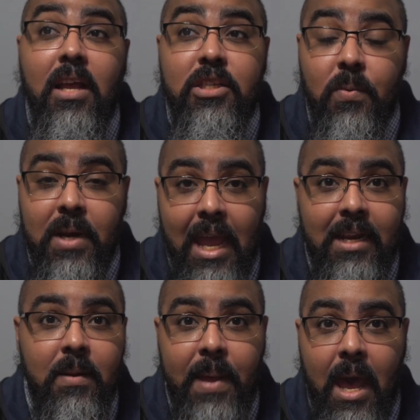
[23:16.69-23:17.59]
So what
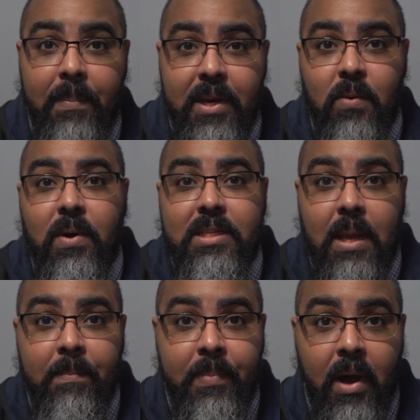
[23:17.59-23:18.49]
ended up happening was I
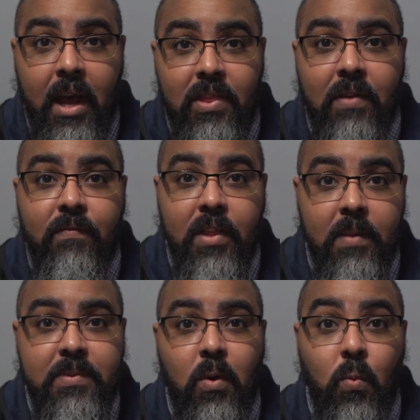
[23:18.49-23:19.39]
bought the
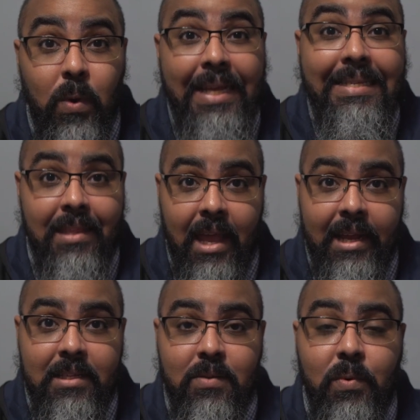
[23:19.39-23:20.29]
Philips Whiz lights,